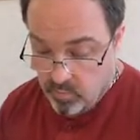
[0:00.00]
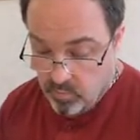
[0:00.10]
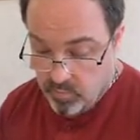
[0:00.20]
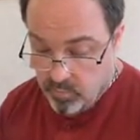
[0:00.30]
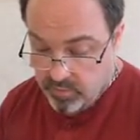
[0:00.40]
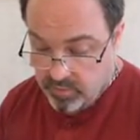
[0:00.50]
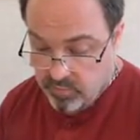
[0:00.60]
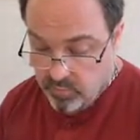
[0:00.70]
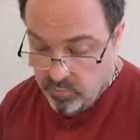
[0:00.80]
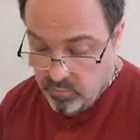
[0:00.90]
We really
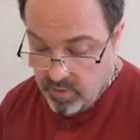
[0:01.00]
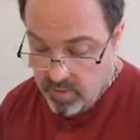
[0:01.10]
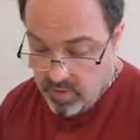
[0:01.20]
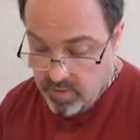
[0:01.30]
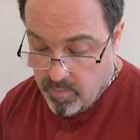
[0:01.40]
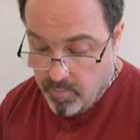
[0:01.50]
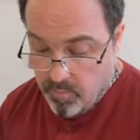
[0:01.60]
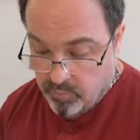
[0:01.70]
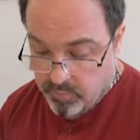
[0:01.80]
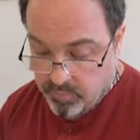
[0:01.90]
do
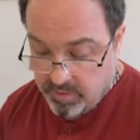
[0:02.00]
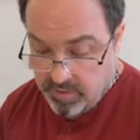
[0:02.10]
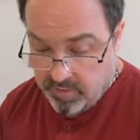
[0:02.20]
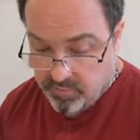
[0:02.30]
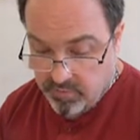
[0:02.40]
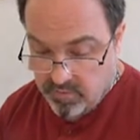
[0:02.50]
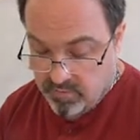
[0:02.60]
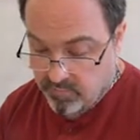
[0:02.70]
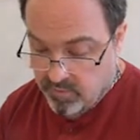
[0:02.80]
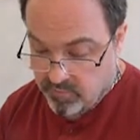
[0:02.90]
multiplication and
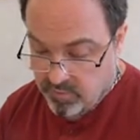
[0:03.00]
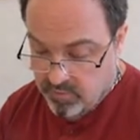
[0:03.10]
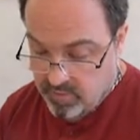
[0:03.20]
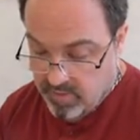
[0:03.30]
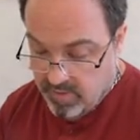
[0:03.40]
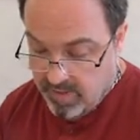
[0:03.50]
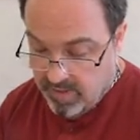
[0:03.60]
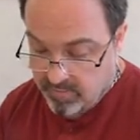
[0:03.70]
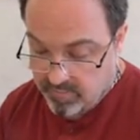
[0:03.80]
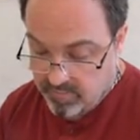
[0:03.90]
division
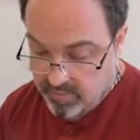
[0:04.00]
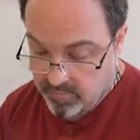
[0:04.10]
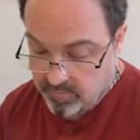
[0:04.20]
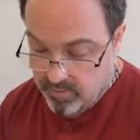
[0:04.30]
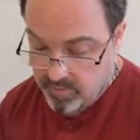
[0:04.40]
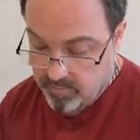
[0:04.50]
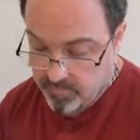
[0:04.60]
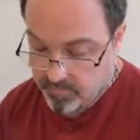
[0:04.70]
at the same time.